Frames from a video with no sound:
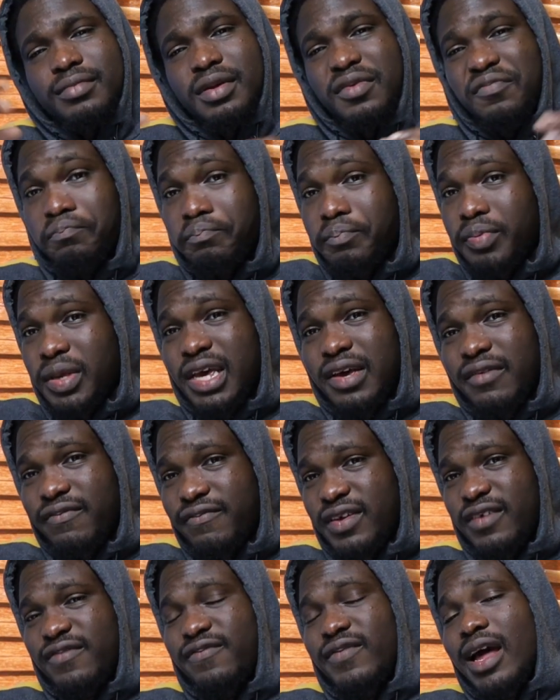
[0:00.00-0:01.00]
a big
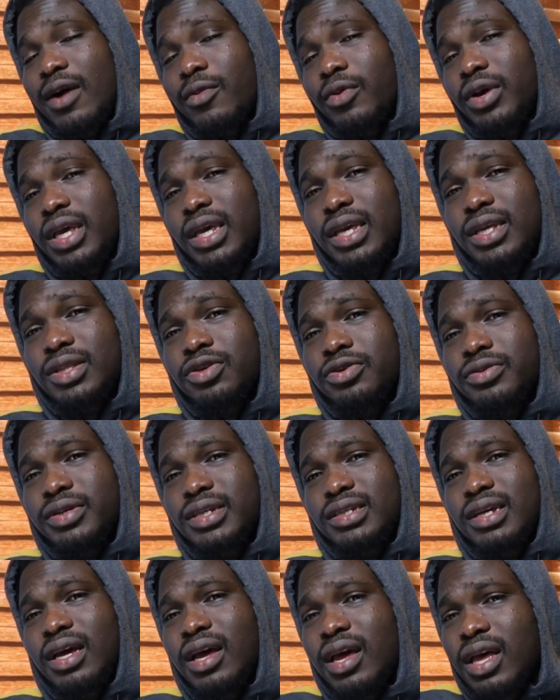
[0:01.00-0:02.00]
V flat, what you can do
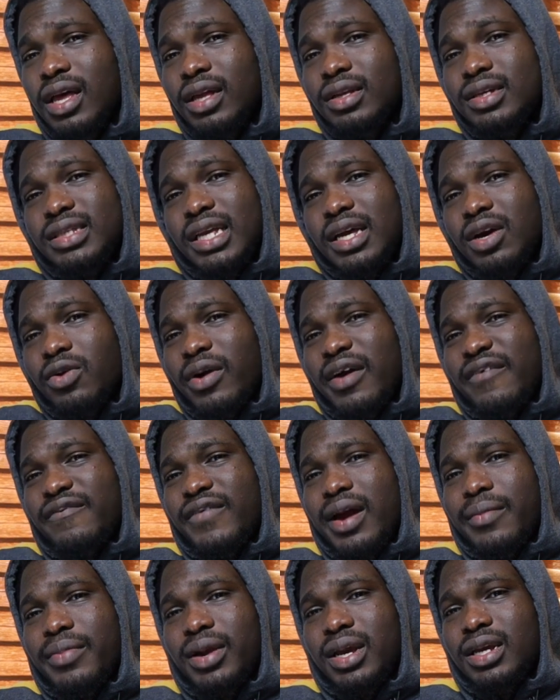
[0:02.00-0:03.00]
is just take a white
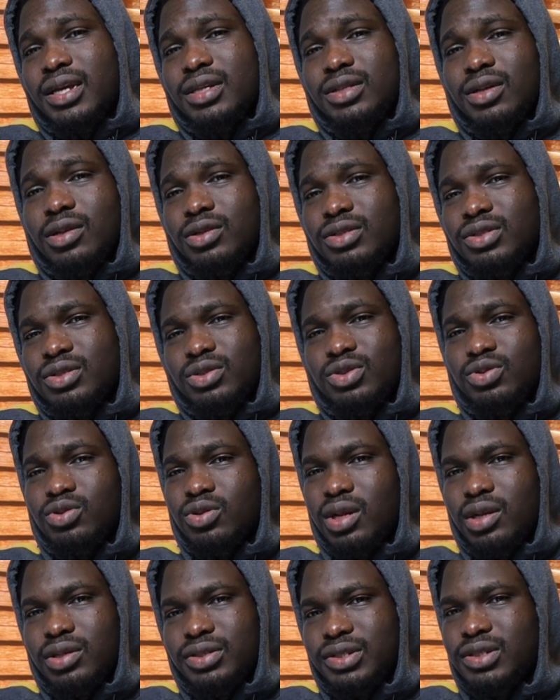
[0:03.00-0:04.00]
fabric, $8 or $2
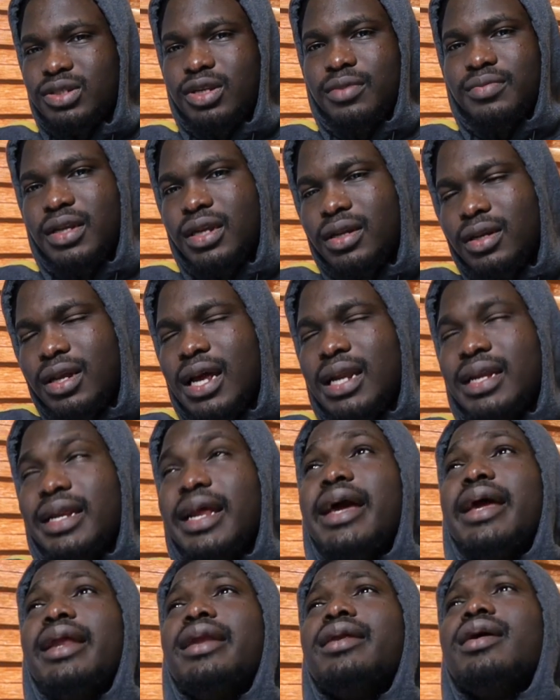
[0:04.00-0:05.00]
or something, and
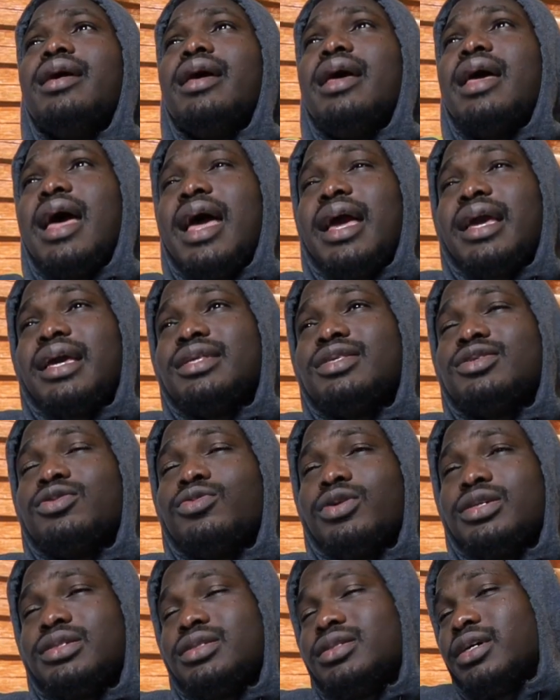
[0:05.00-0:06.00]
then hang it
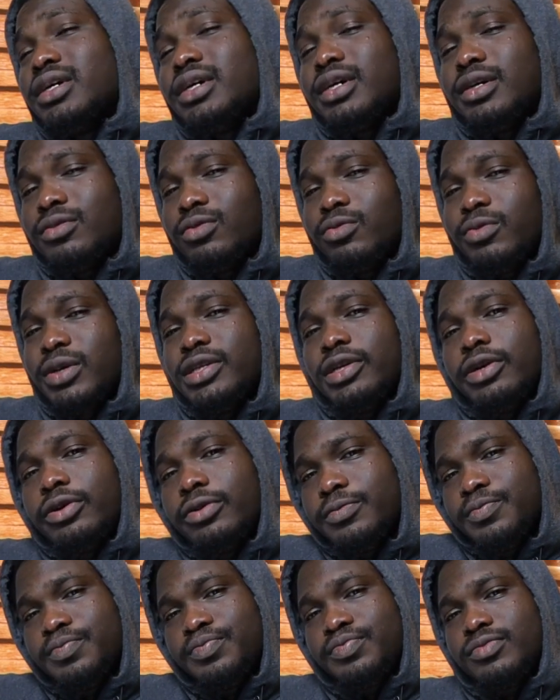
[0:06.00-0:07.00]
towards the
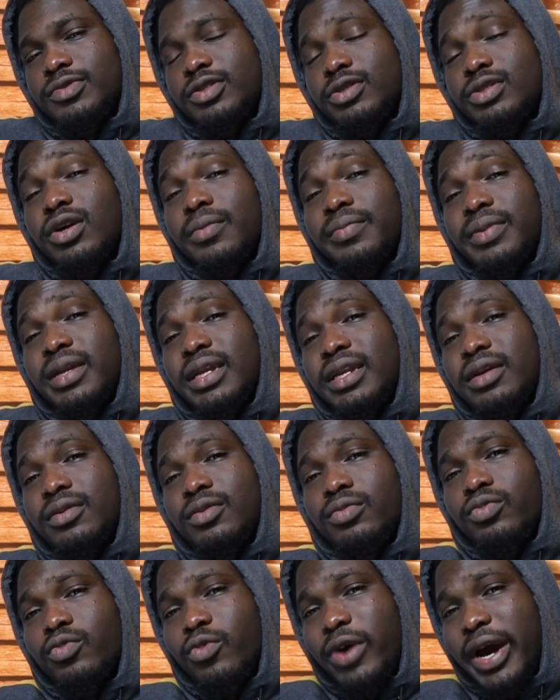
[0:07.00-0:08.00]
window so it's
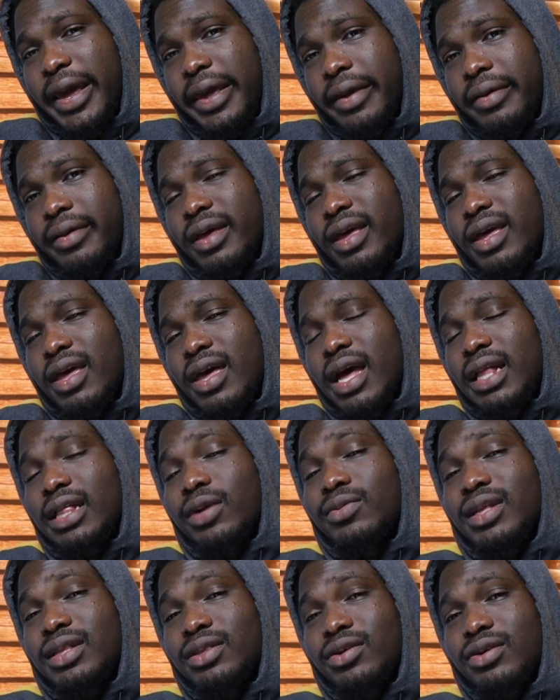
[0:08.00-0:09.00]
completely white. And
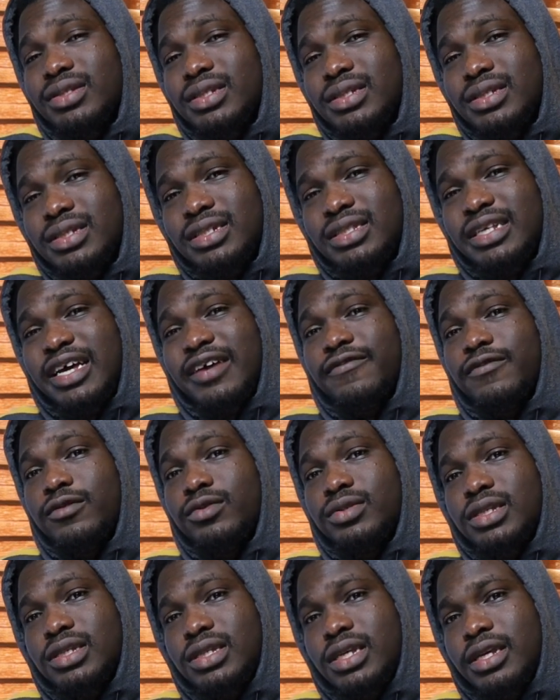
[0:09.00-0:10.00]
then what it does is it
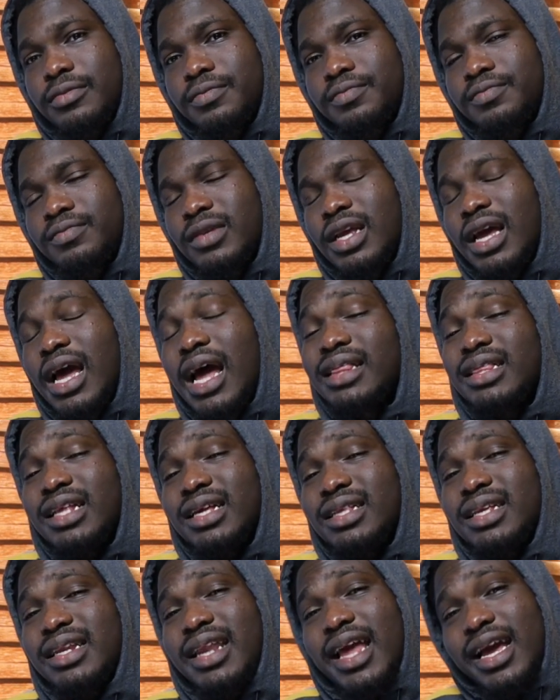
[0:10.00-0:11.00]
diffuses it. And
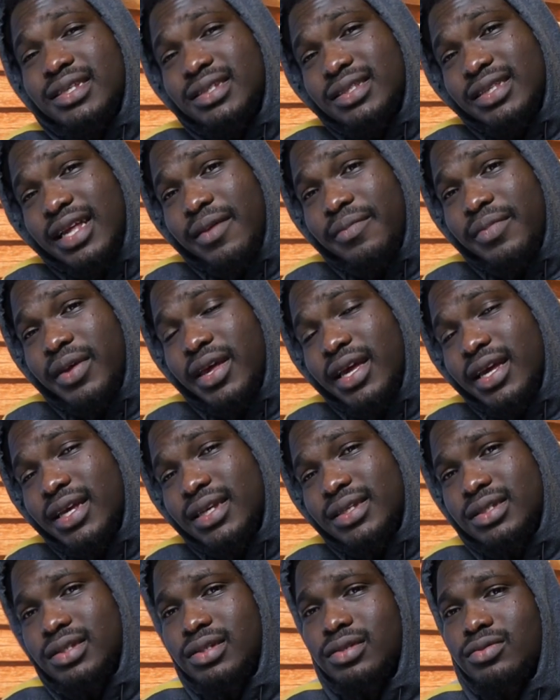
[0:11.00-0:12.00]
then the next step
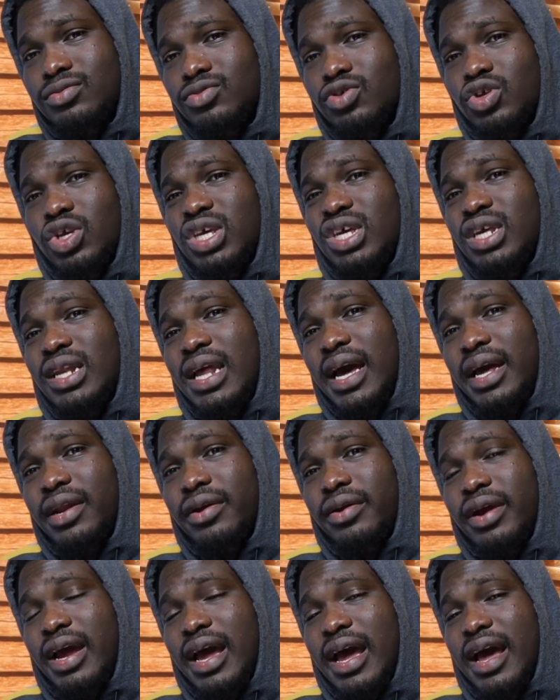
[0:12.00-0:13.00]
is you can
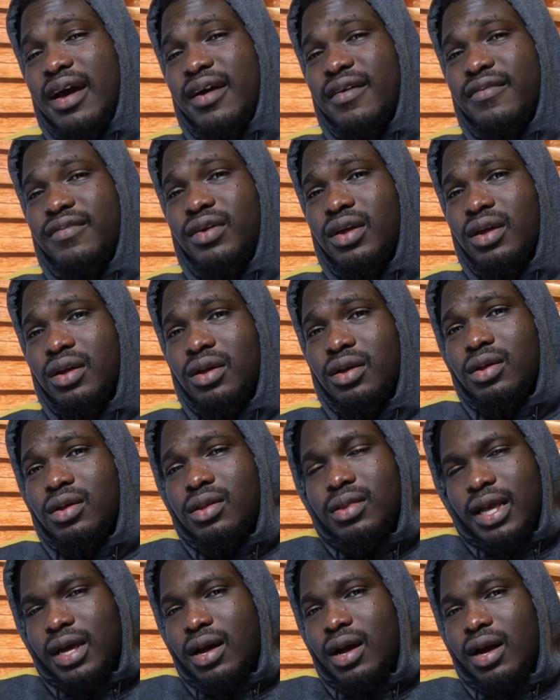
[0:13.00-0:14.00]
either have
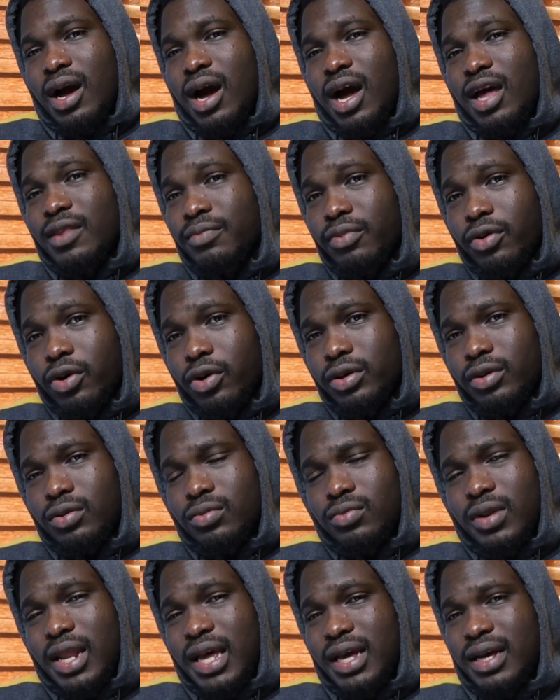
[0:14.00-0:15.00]
like a cardboard
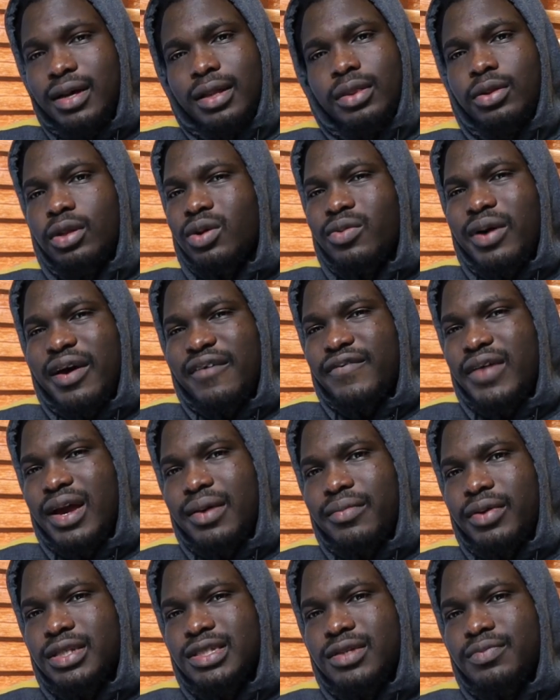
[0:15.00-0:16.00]
or like another white
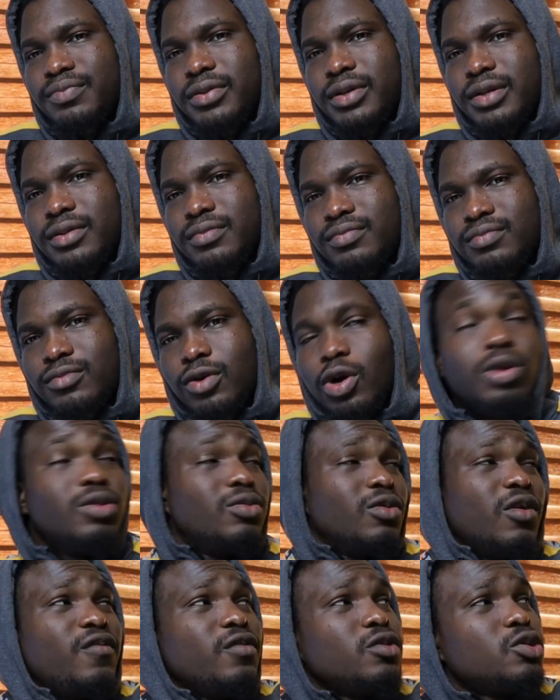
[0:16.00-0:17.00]
fabric to put, or
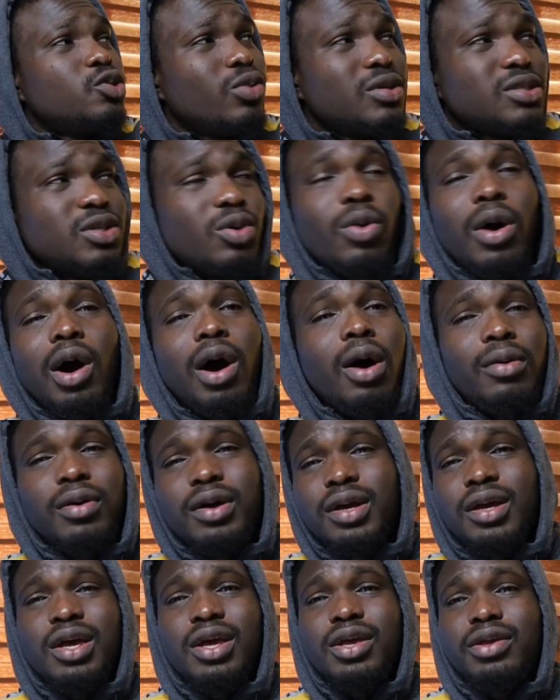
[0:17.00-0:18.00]
even towards a wall.
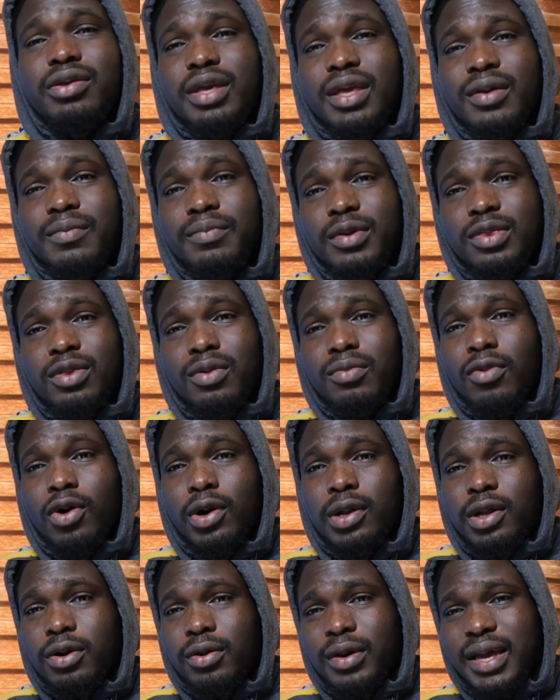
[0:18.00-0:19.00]
You can put the
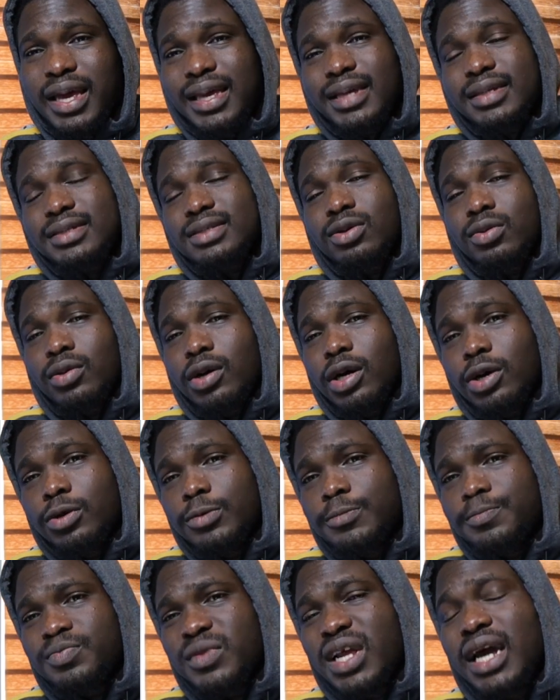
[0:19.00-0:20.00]
model against the
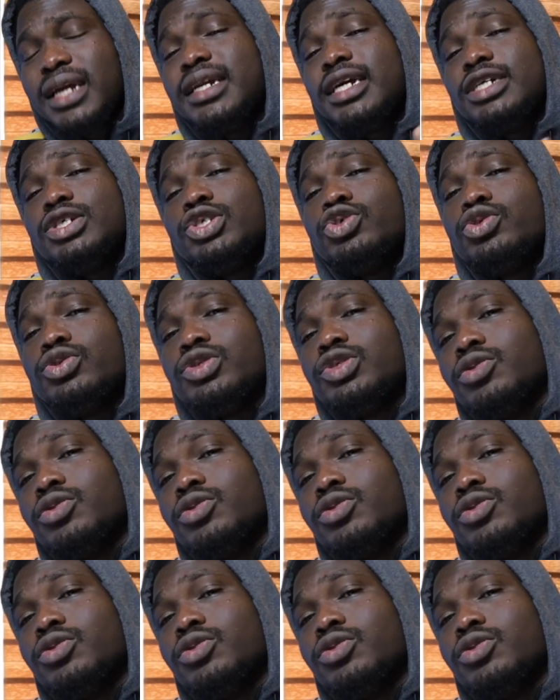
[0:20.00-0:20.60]
wall and then shoot